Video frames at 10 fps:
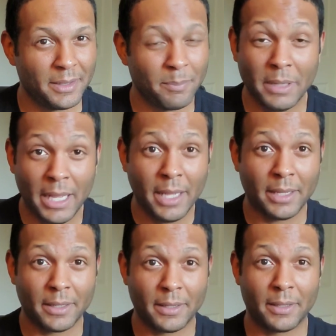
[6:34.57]
But hey,
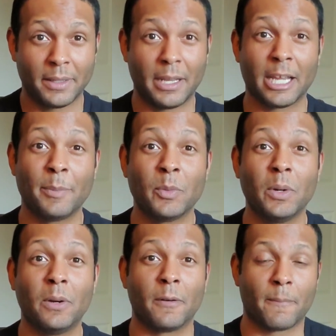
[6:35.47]
I could be
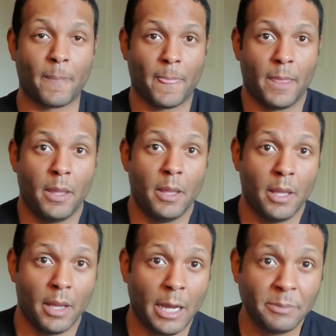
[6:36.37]
wrong.
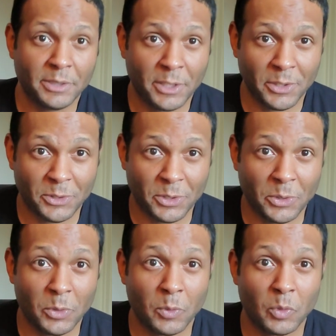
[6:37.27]
I'm just here
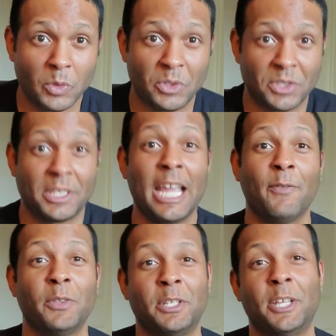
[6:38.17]
to
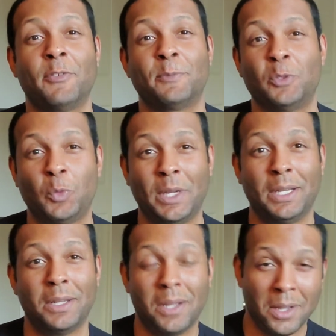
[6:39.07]
decipher the difference
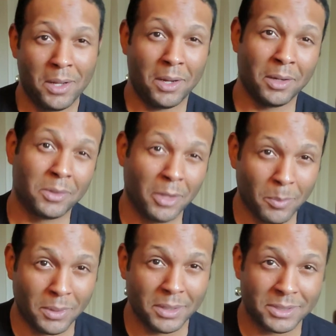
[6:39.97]
between a
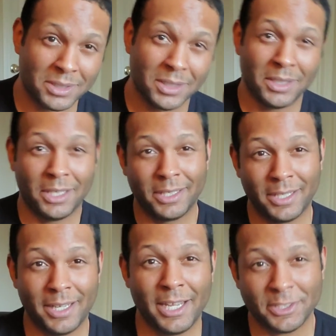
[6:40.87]
globalist and a
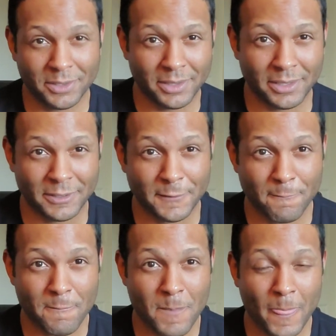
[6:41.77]
nationalist.
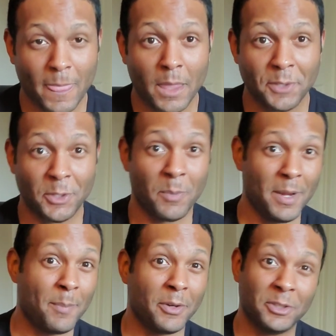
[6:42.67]
So
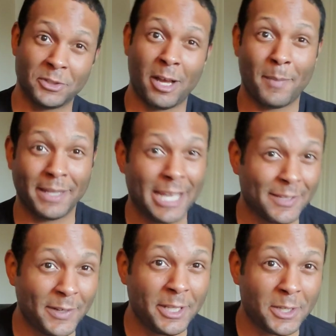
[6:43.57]
remember, you saw in my last
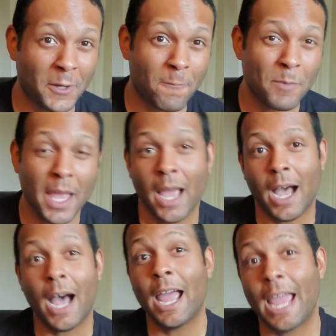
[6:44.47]
video,
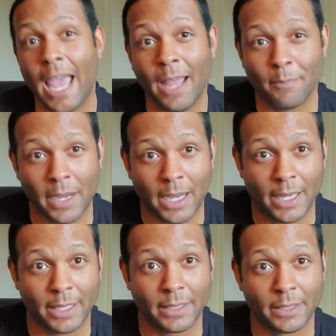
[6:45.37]
I had
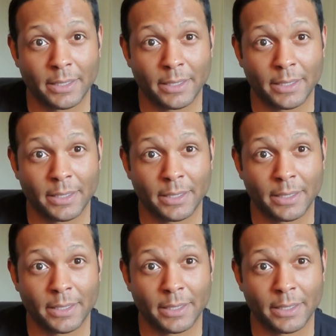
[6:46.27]
my,